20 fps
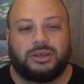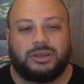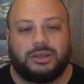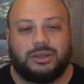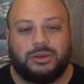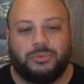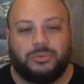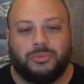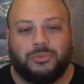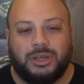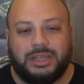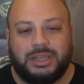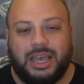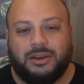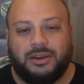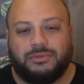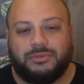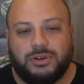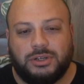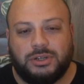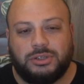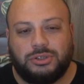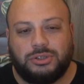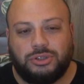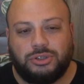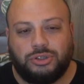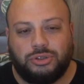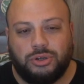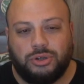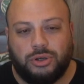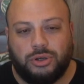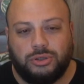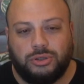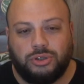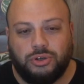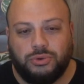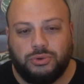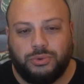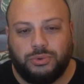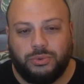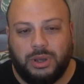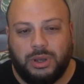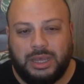Whenever you